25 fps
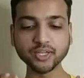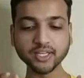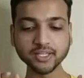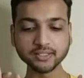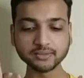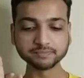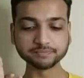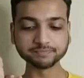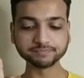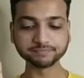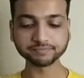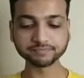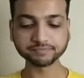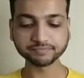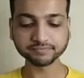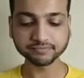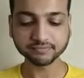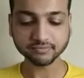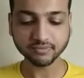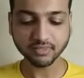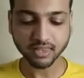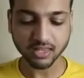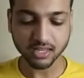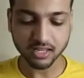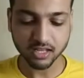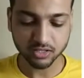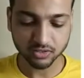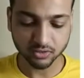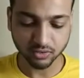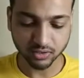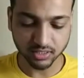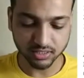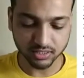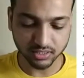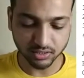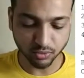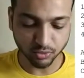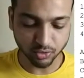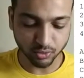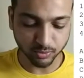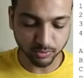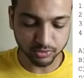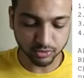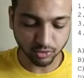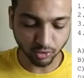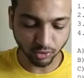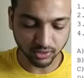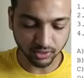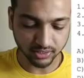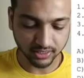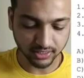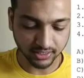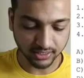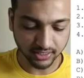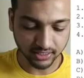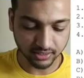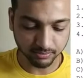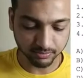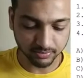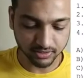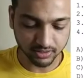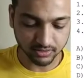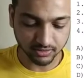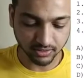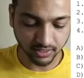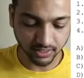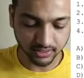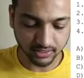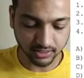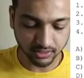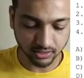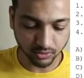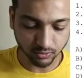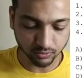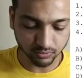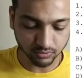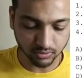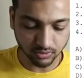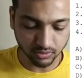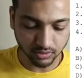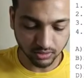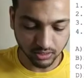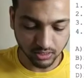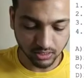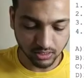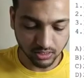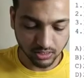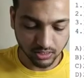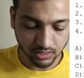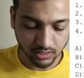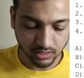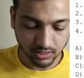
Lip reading: Okay, so this is going to be sorted. Let me just write it down.